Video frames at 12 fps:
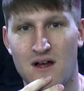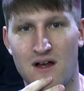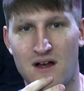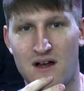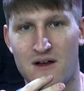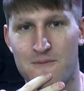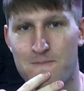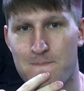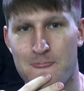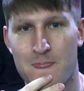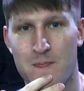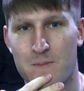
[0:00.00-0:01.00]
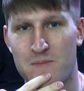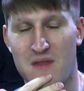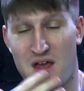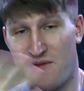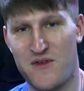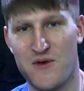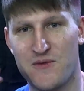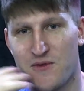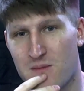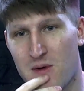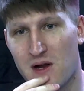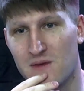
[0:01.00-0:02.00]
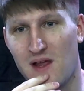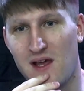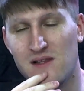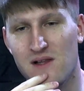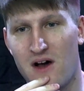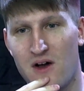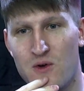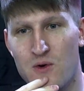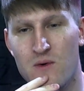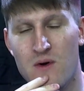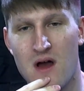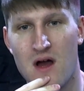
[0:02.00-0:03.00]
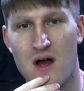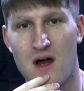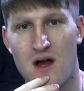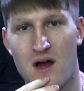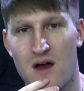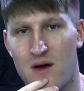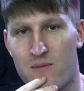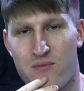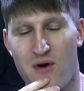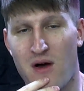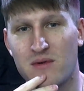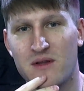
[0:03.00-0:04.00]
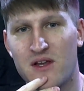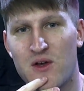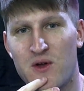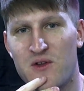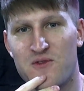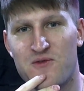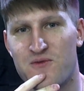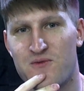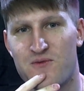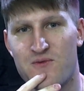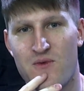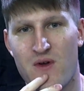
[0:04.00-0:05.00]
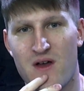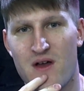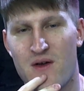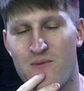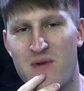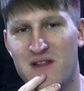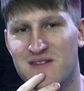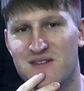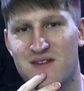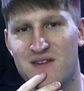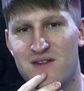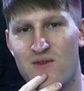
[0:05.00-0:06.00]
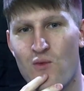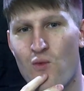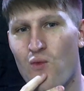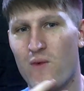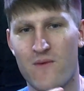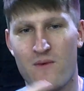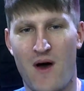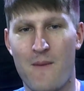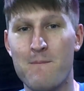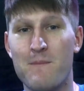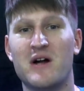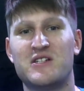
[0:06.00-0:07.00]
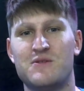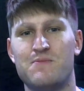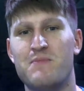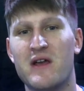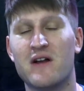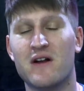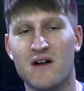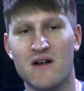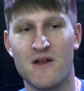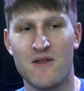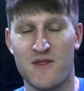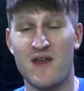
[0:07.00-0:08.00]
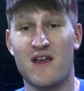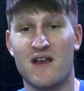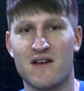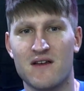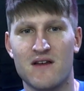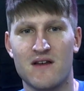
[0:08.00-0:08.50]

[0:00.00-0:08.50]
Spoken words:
I feel for Marc Laidlaw, who probably could have been a much bigger thing